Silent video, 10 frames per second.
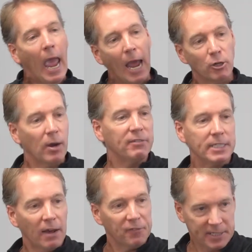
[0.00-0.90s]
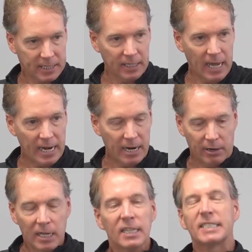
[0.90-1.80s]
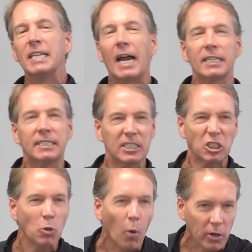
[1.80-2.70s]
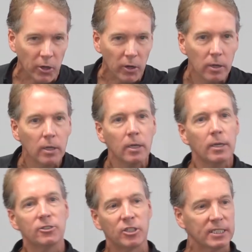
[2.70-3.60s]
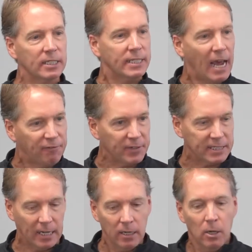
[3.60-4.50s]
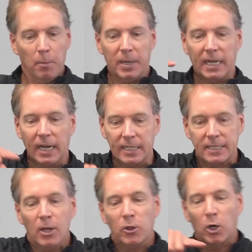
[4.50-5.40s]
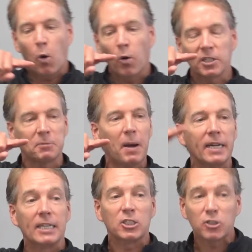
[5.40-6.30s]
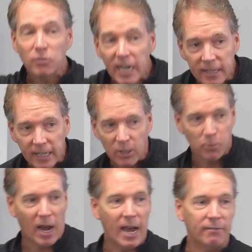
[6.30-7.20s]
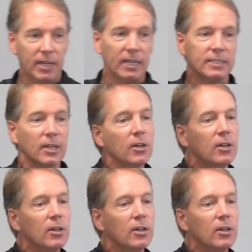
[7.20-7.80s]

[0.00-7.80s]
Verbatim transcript: and you have a deficit in that area. It's not a disorder. It's just a deficit, because the corresponding strength that you have is